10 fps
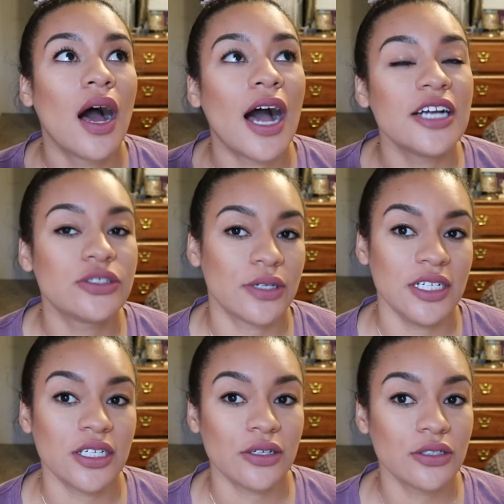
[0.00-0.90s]
I
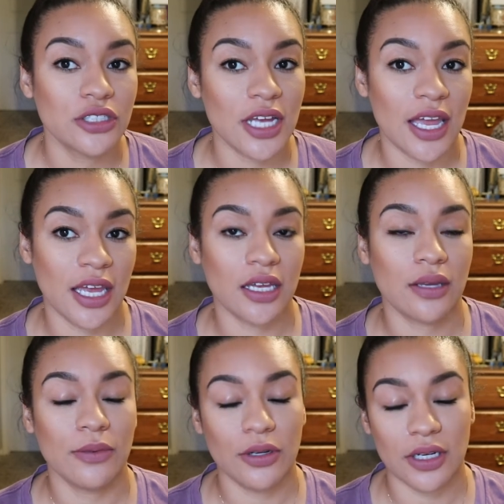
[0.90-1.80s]
joined a crochet
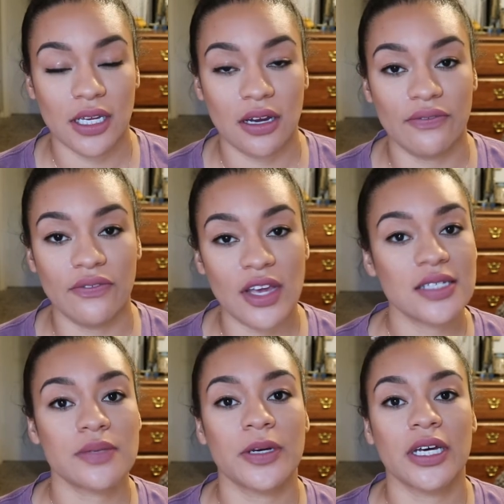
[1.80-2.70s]
community on
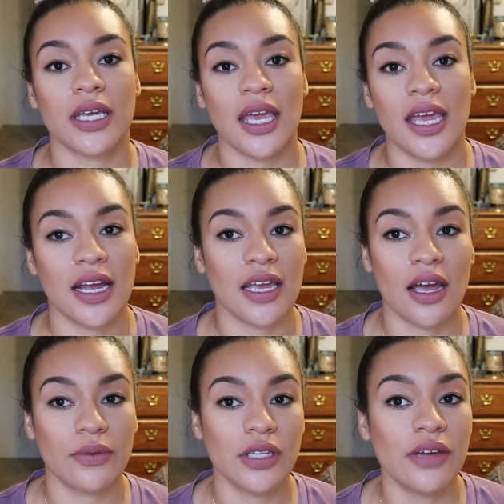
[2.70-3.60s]
Facebook, and I
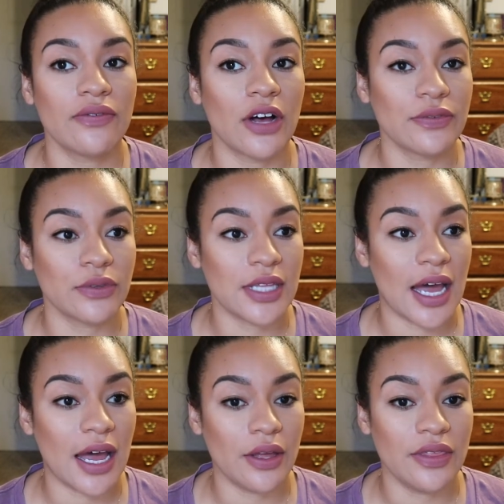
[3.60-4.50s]
got really involved with
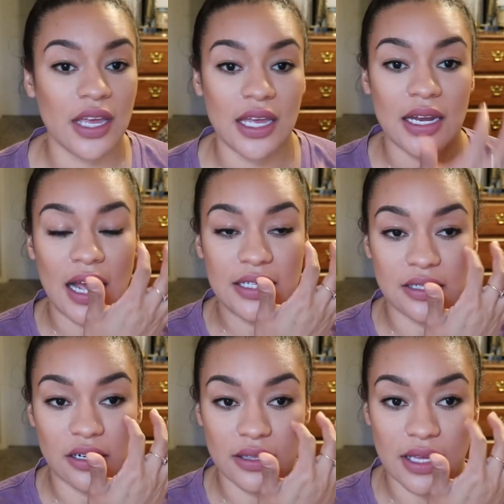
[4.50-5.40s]
that, and then I
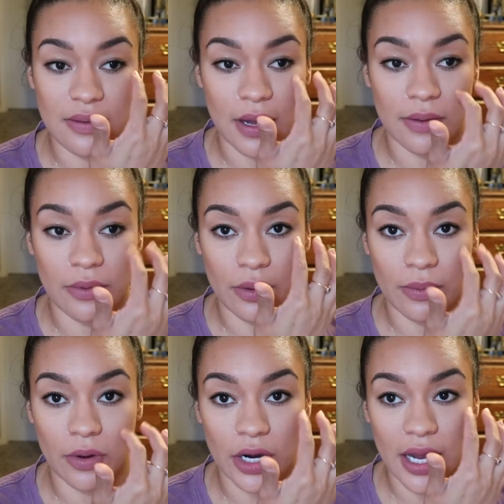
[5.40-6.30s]
started thinking about it more and
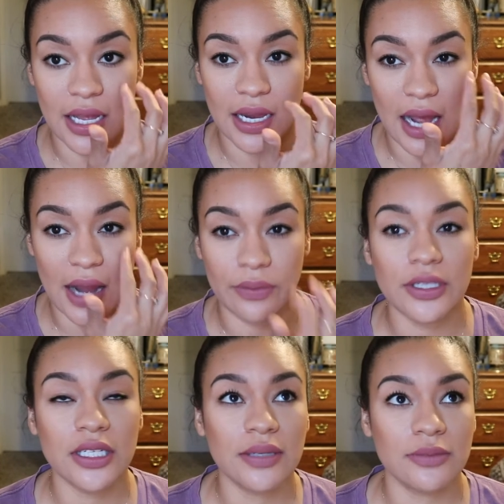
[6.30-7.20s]
more, and I
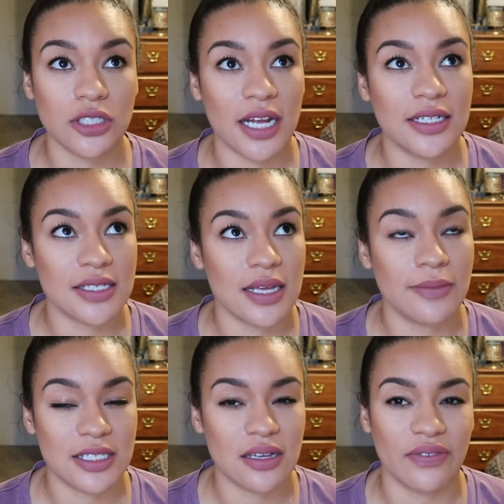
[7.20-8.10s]
really am trying to set
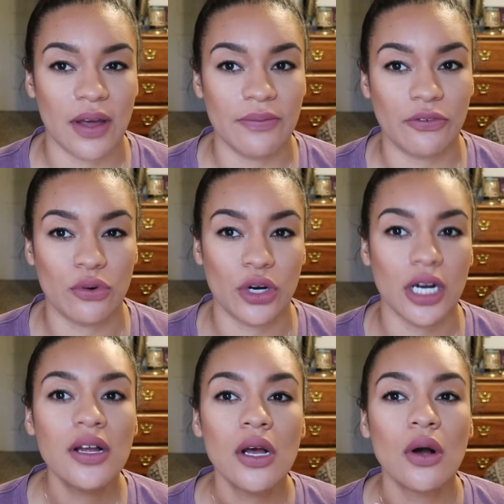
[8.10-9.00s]
myself up
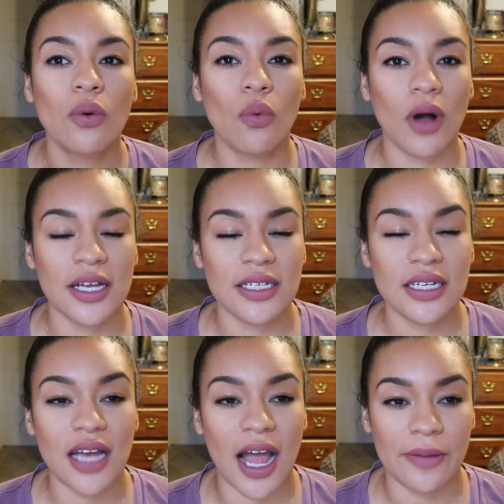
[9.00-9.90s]
for what
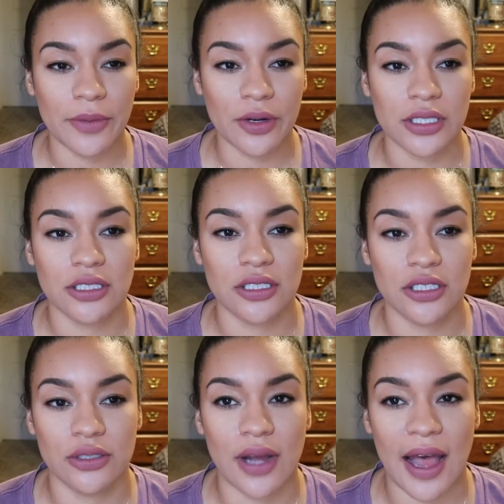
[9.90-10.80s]
I'm going to
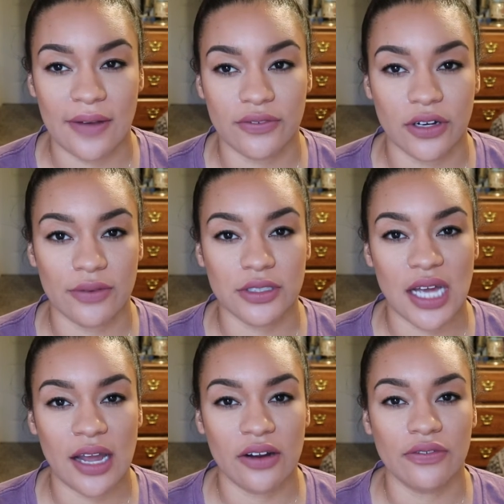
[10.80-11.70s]
do after I
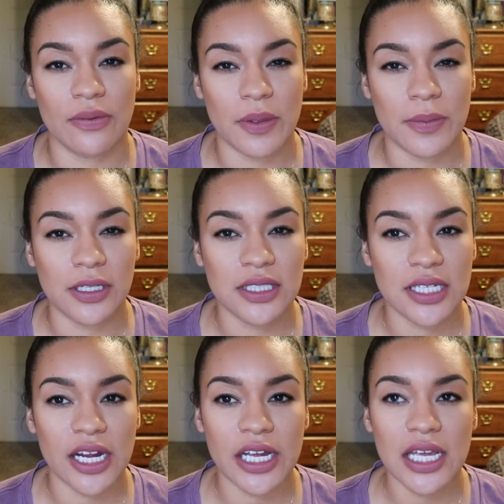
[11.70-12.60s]
retire from the
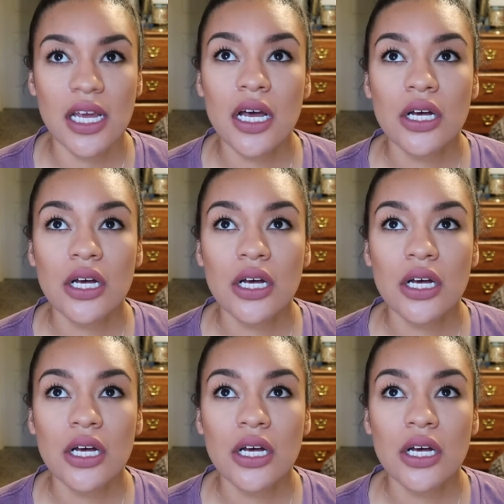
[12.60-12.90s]
military.